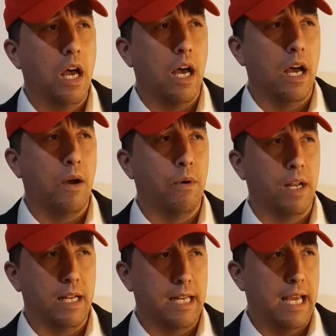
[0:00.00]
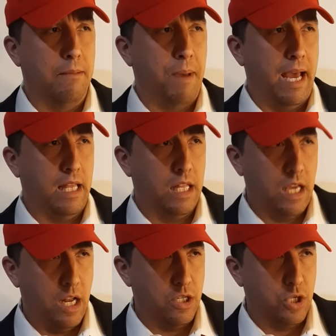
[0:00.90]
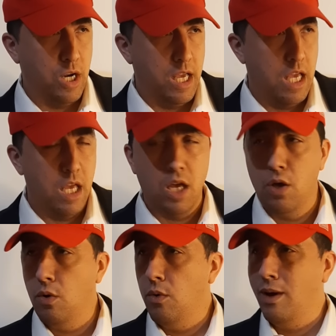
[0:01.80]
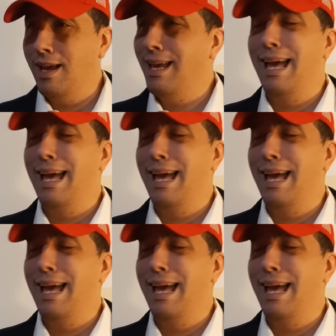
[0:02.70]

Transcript: We're going to take back the country. Wait,